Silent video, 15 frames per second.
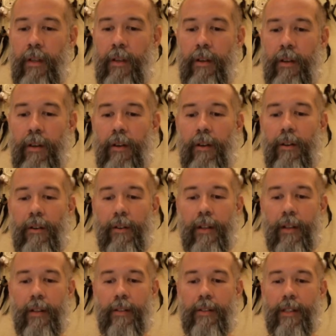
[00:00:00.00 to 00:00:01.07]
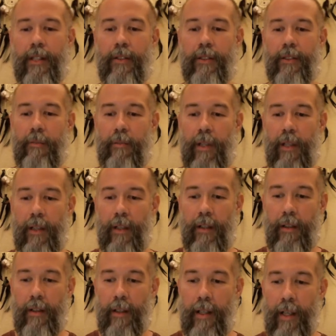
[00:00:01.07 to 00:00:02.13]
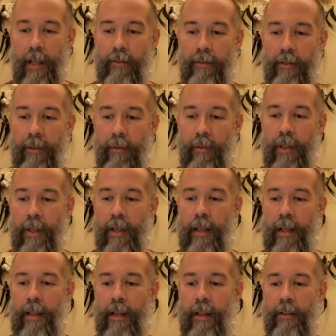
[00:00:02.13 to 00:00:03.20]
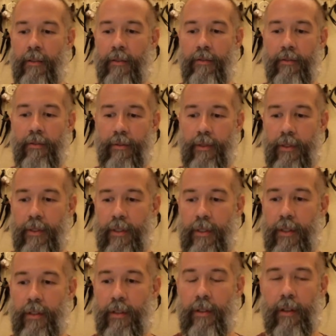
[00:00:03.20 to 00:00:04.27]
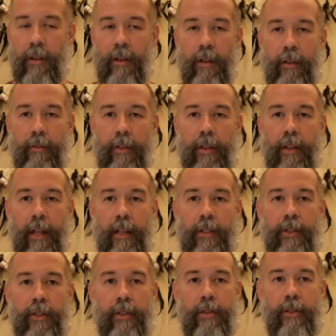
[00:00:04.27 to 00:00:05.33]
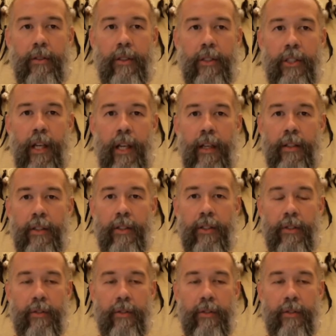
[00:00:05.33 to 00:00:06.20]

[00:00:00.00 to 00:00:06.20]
All that is dear to me and everyone I love are of the nature to change.